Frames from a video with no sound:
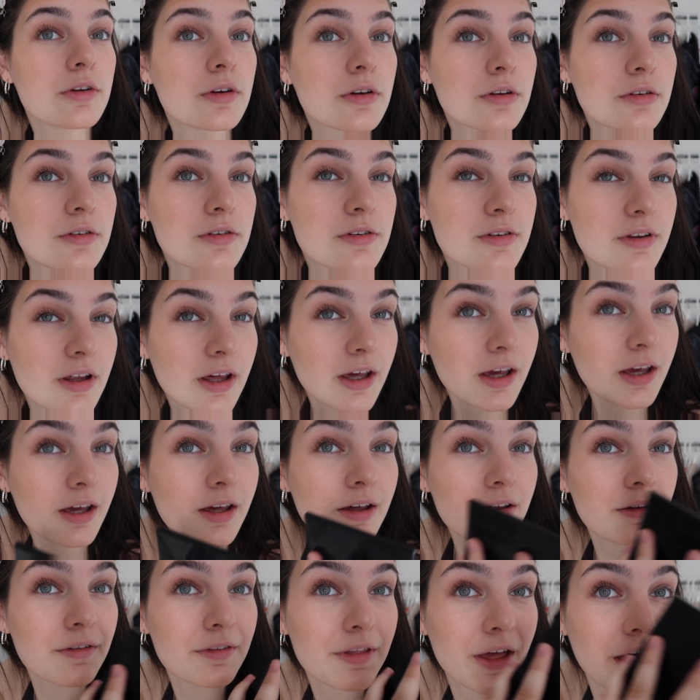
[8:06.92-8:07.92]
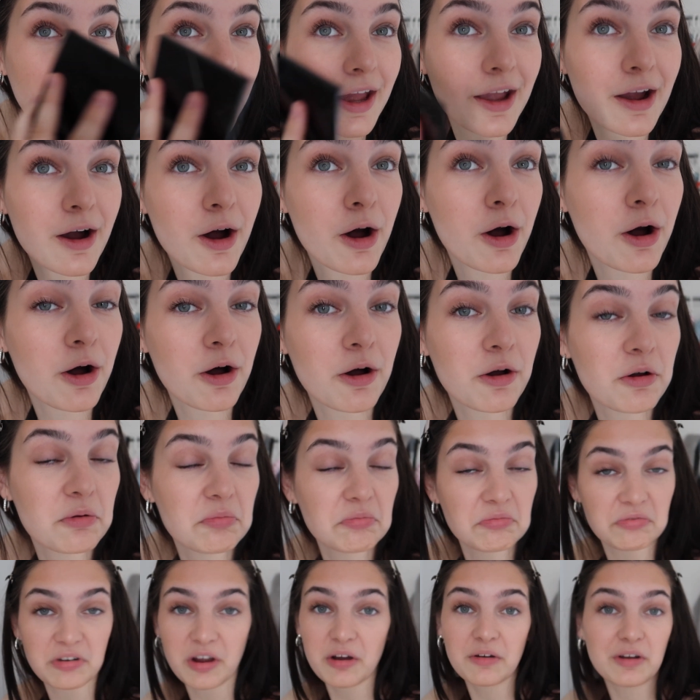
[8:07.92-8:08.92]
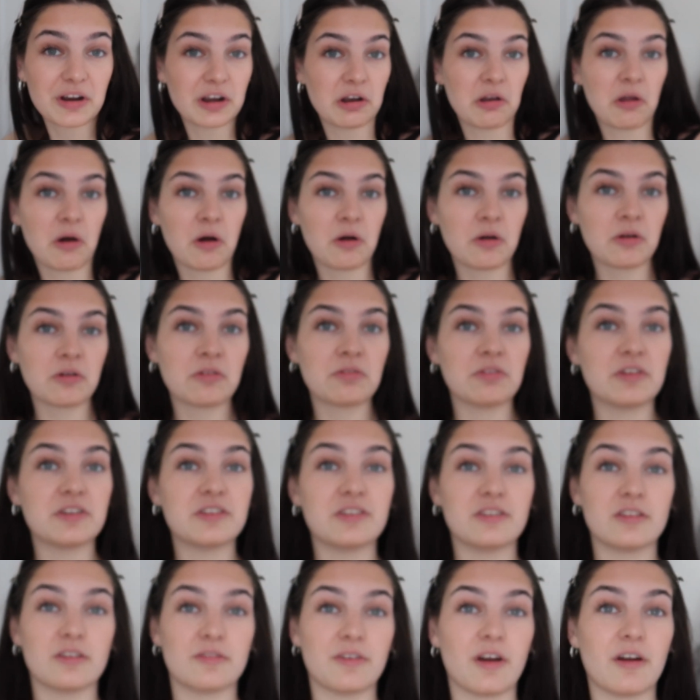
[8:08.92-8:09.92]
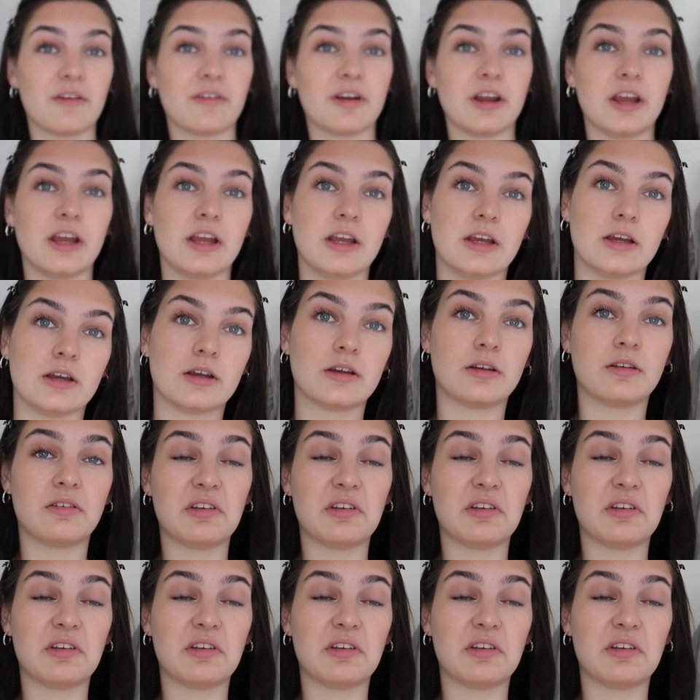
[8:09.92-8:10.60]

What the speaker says: you can see, they are very long. This is a very